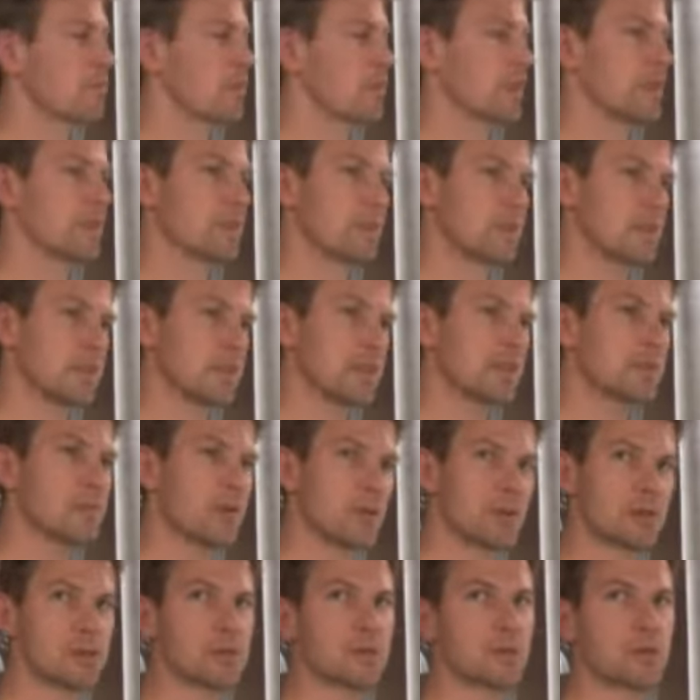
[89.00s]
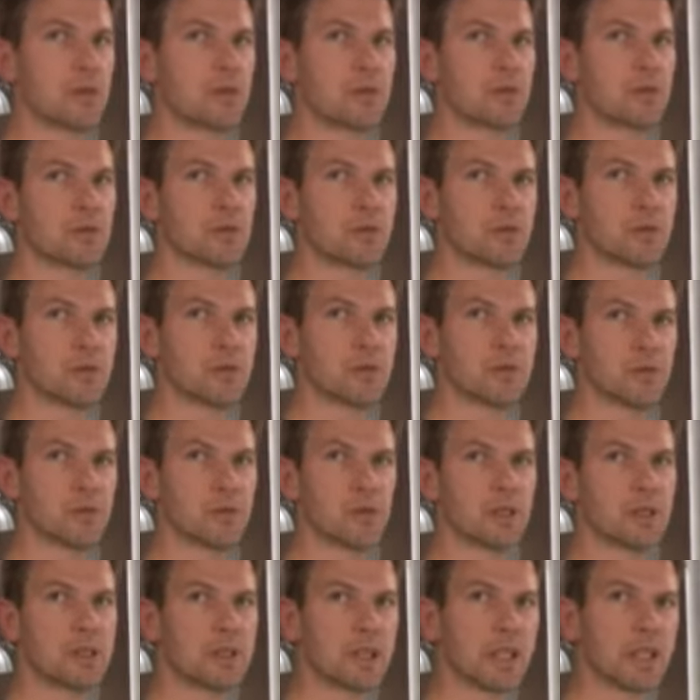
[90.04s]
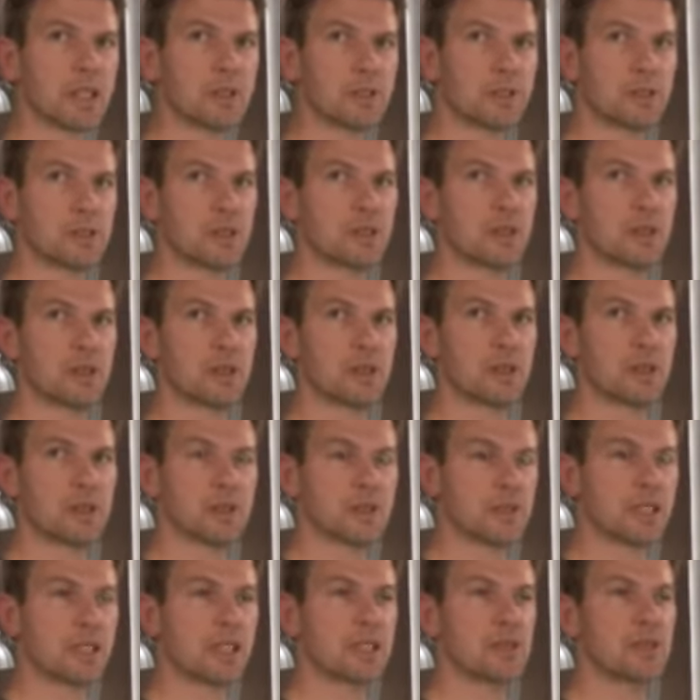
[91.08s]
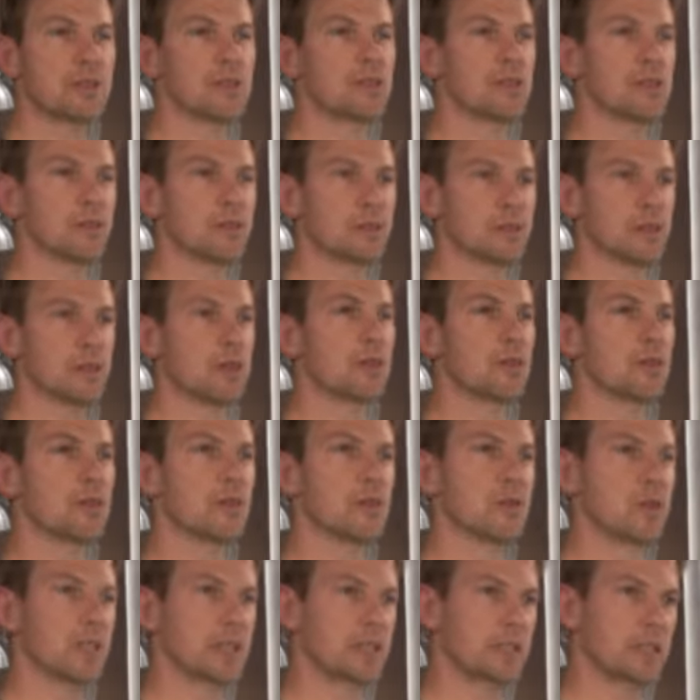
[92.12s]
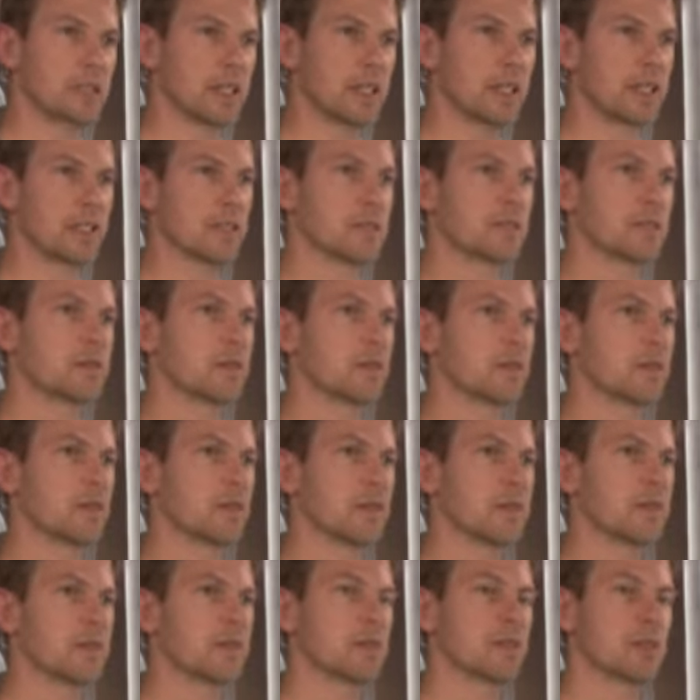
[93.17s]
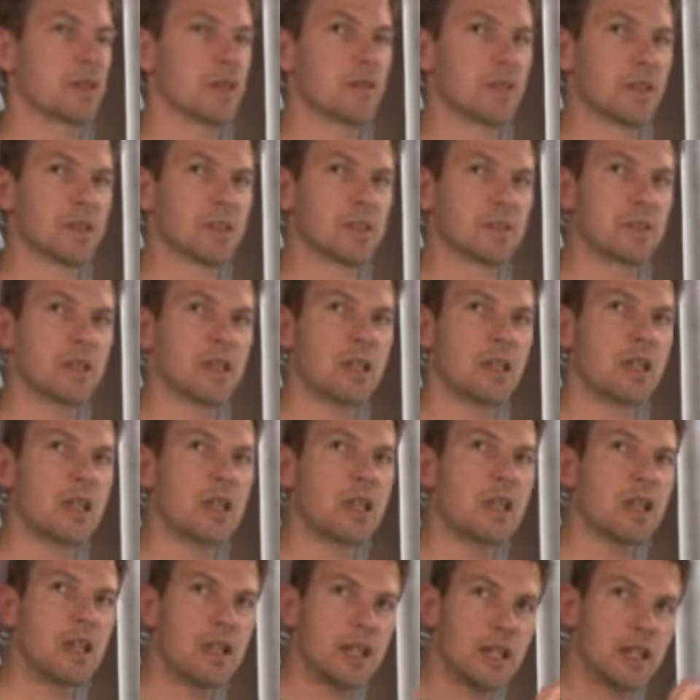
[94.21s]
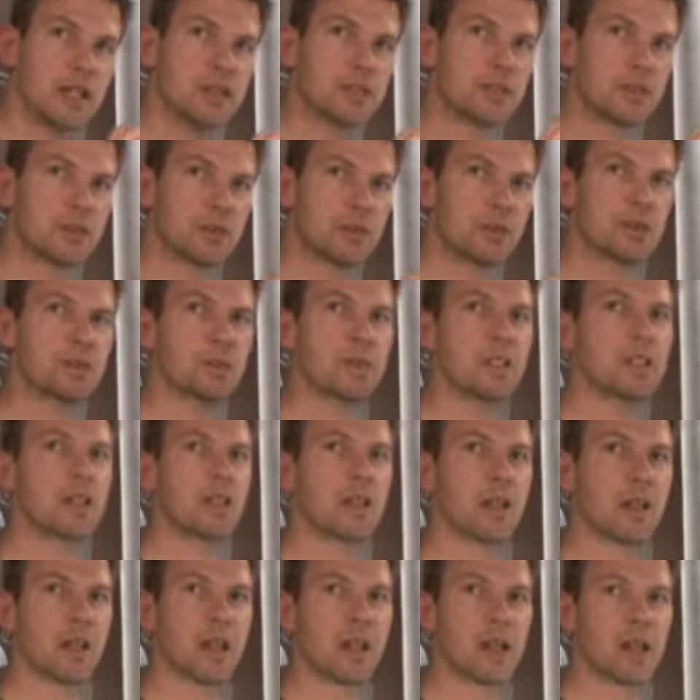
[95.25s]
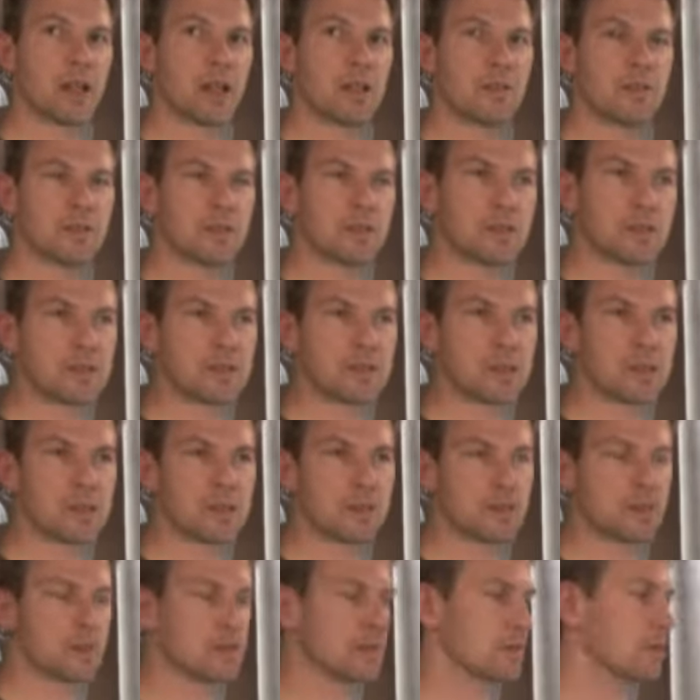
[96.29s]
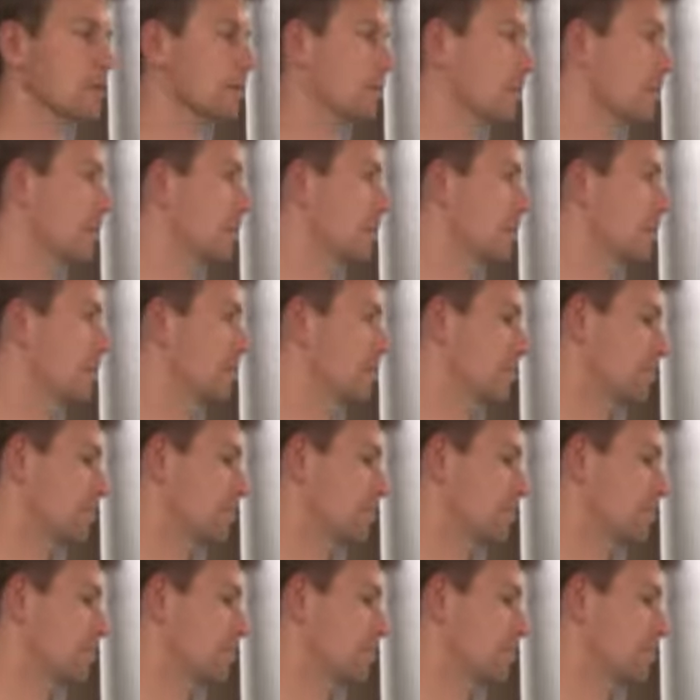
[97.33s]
then it is possible to do a nature show or a science documentary with, so to speak, live dinosaurs.